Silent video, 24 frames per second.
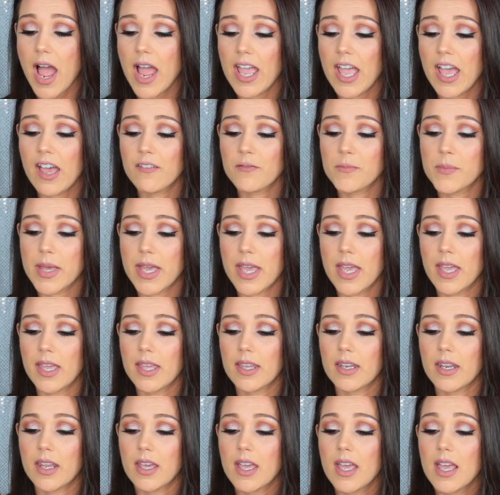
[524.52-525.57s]
I have
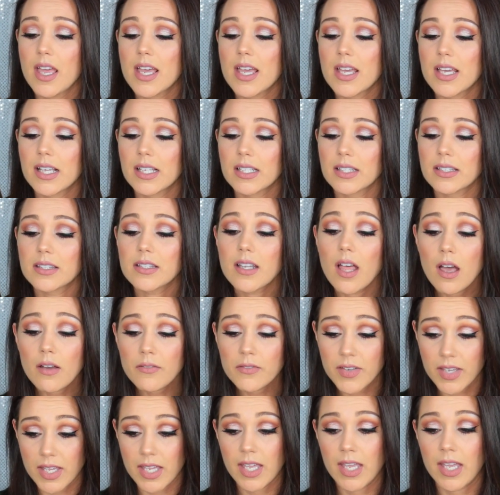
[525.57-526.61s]
been
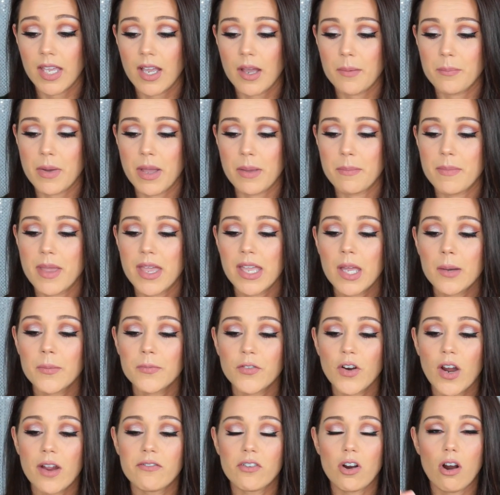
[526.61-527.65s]
loving my
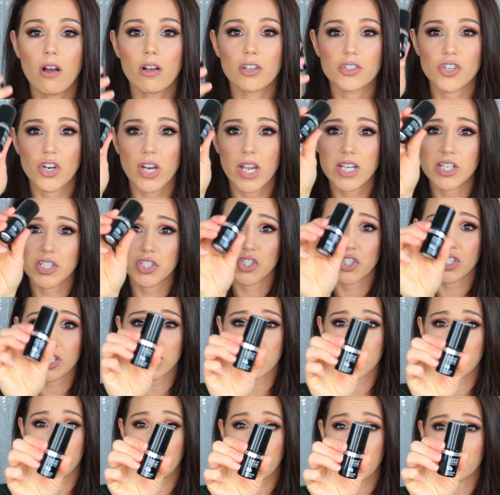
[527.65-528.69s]
Makeup Forever Ultra
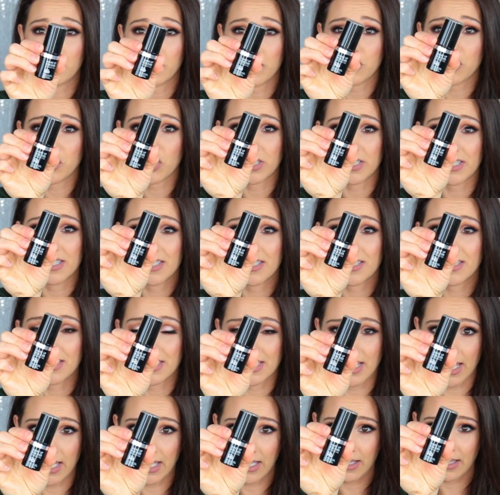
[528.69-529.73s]
HD Foundation
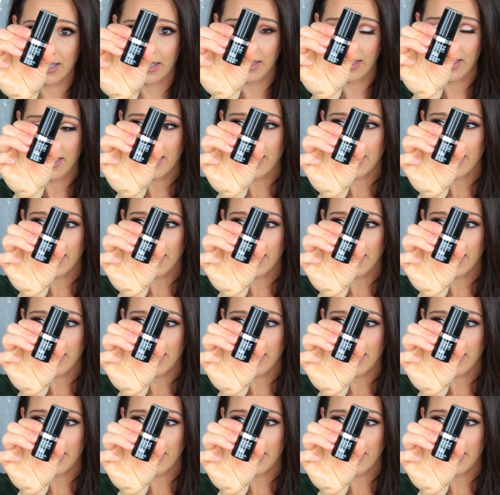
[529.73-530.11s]
Stick.